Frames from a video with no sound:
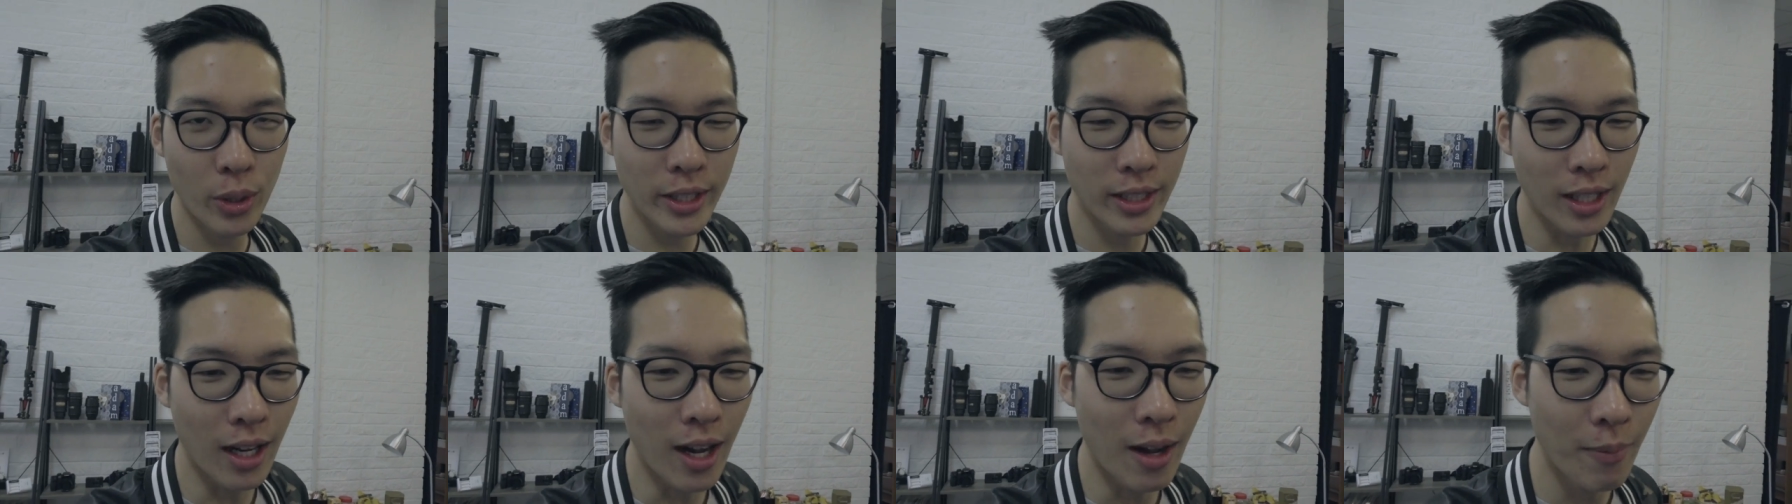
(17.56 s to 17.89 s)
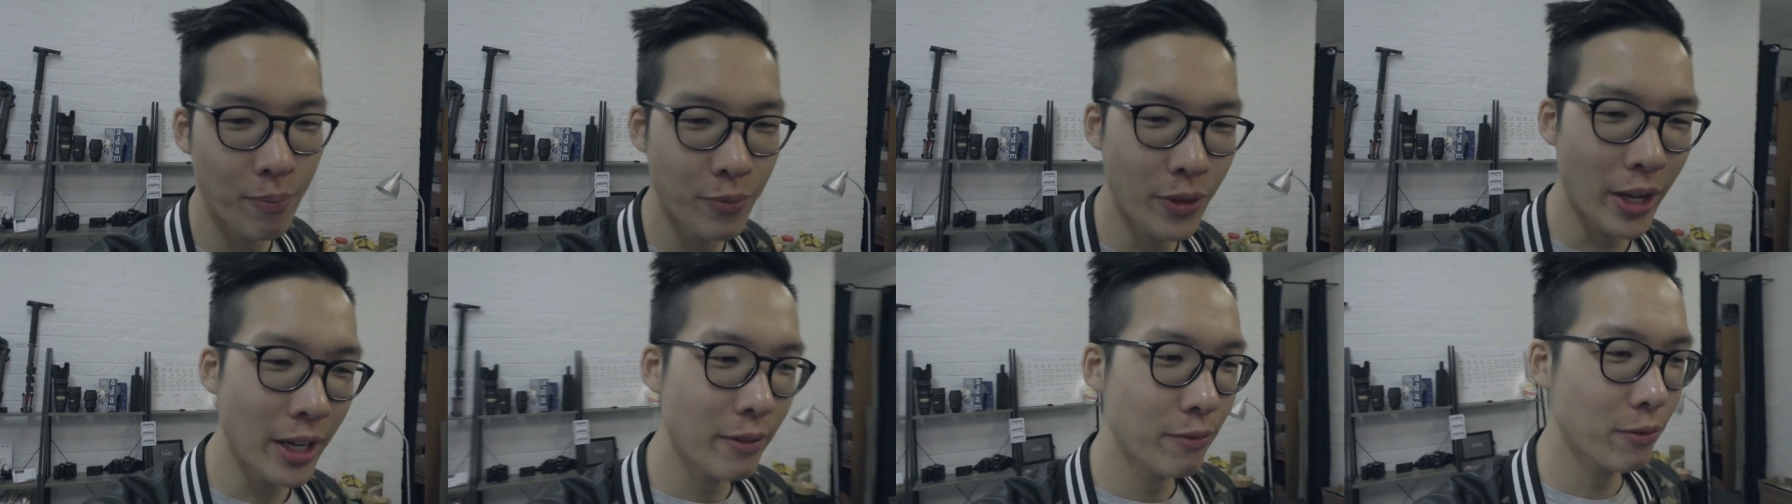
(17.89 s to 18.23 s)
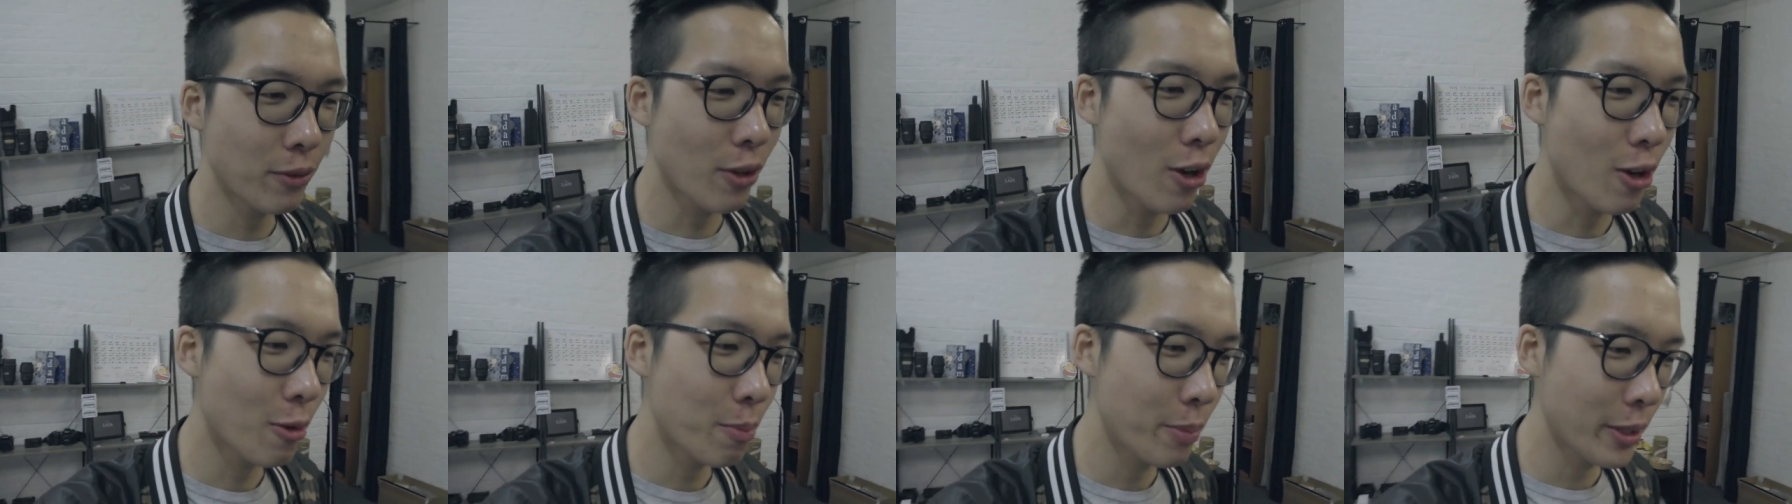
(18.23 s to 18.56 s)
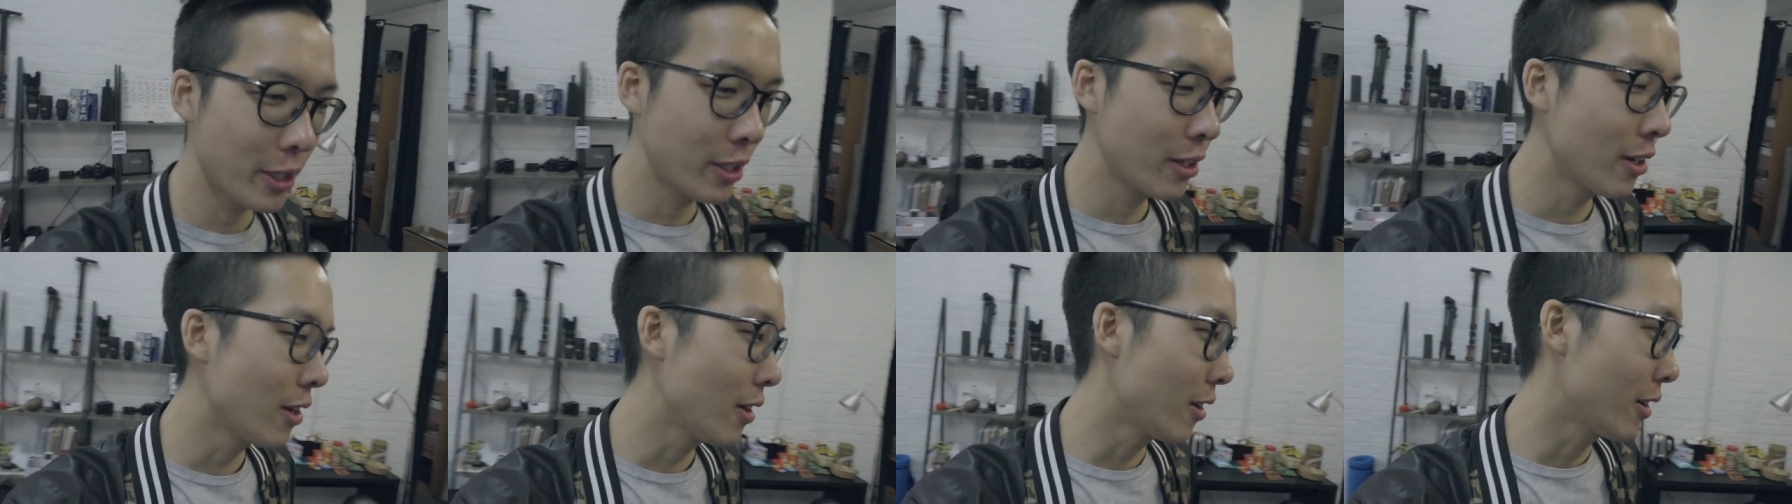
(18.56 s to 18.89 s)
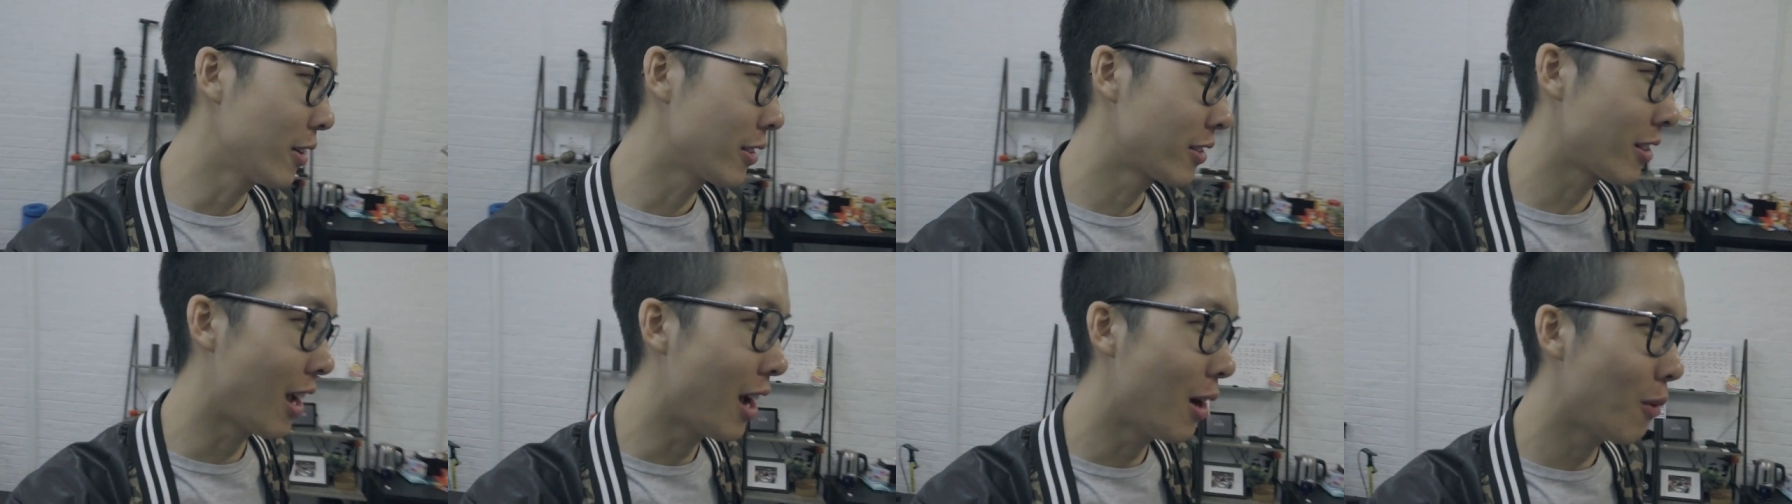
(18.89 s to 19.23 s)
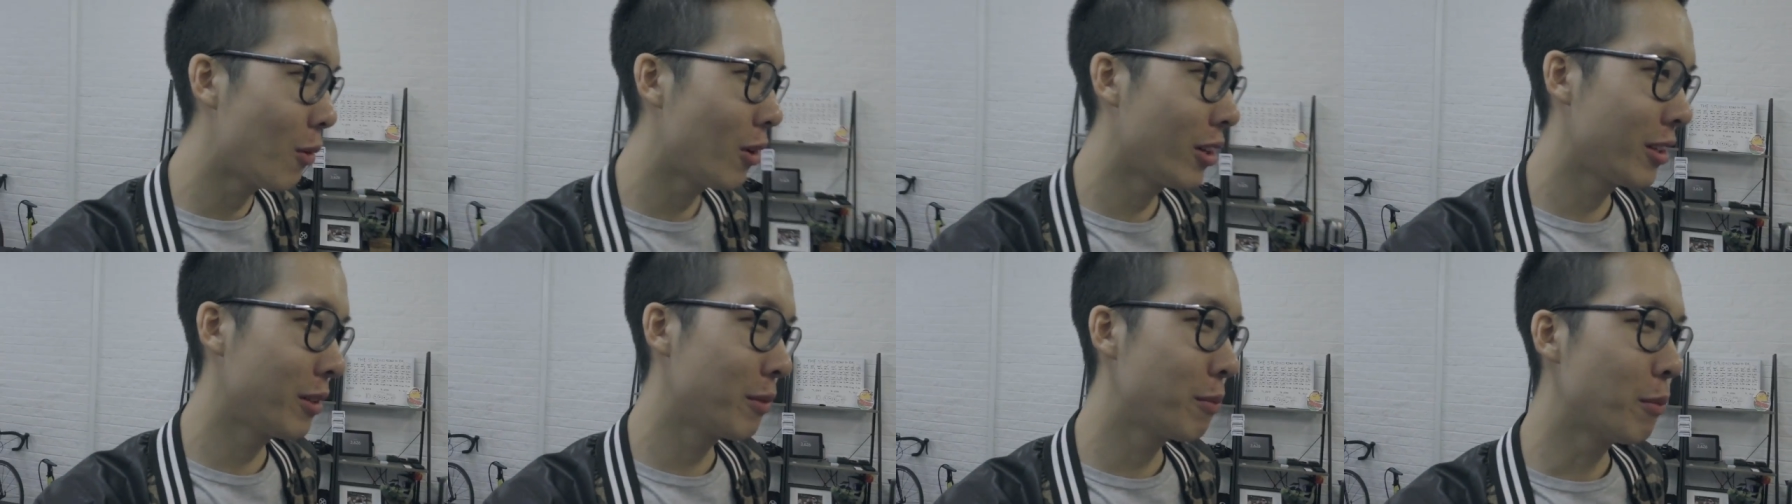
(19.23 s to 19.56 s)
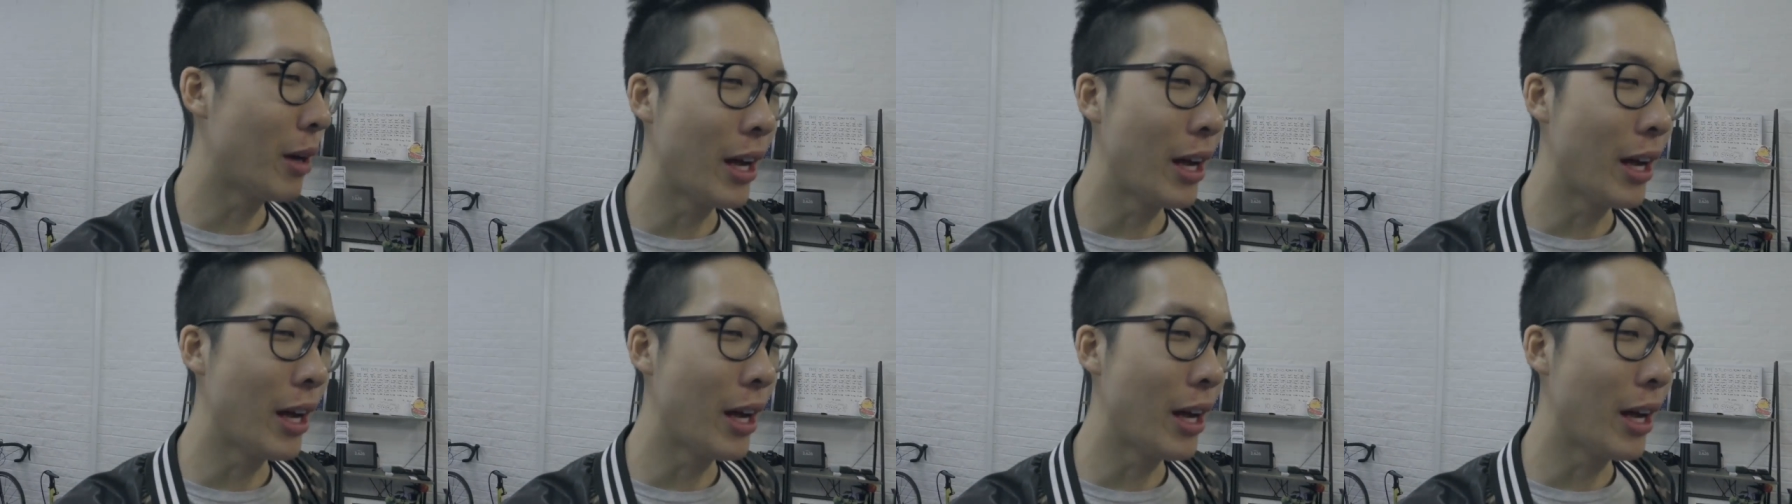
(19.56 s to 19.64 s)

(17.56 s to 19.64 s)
Quick update vlog because I want